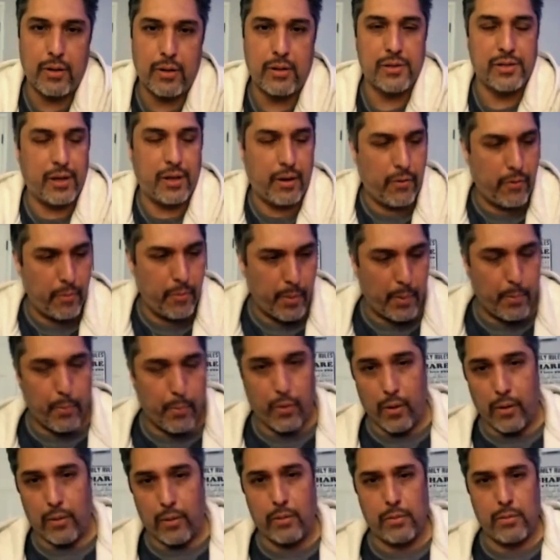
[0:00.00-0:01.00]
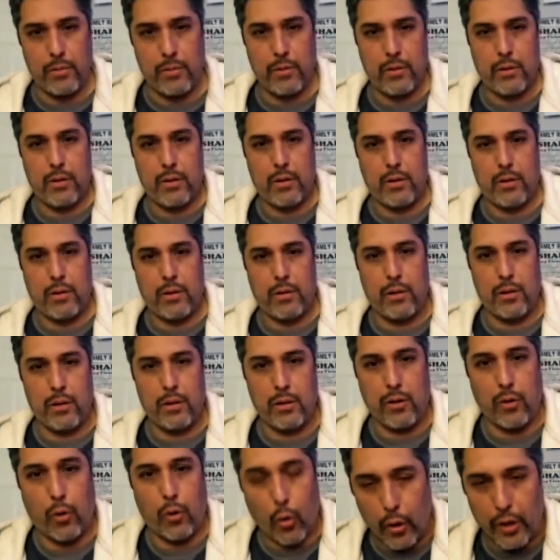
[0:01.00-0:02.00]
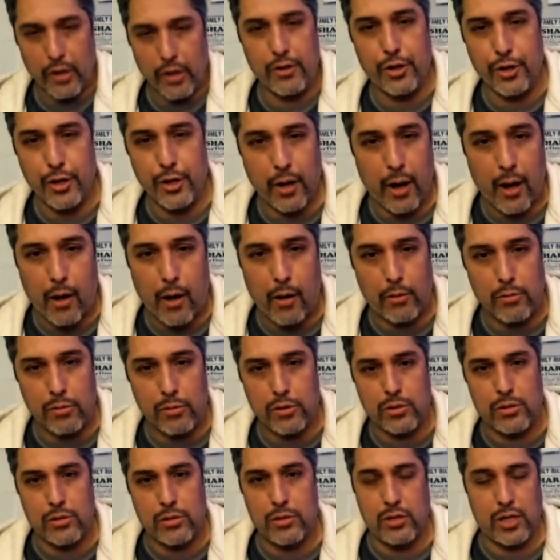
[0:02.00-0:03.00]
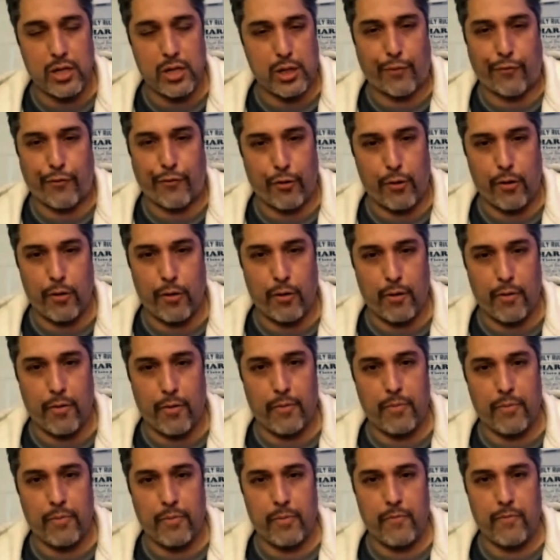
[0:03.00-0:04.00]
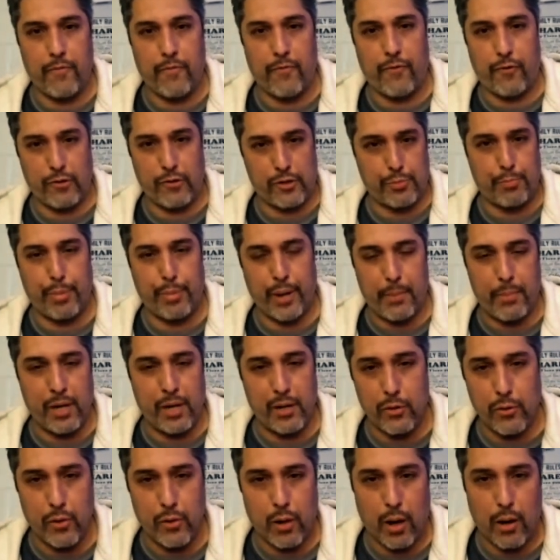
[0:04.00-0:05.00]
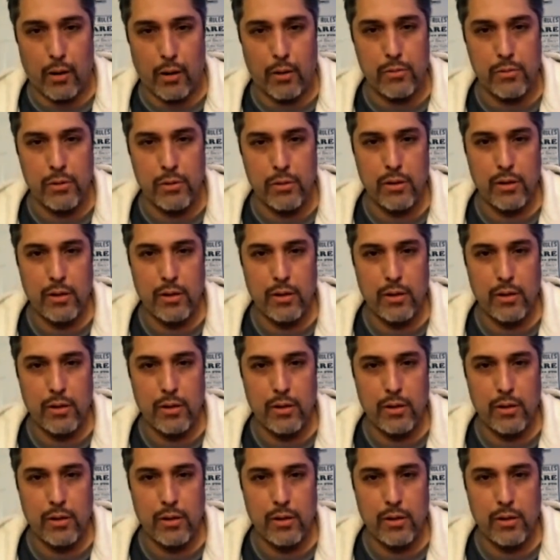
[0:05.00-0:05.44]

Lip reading: Because I remember going to your house just for her first baby luau,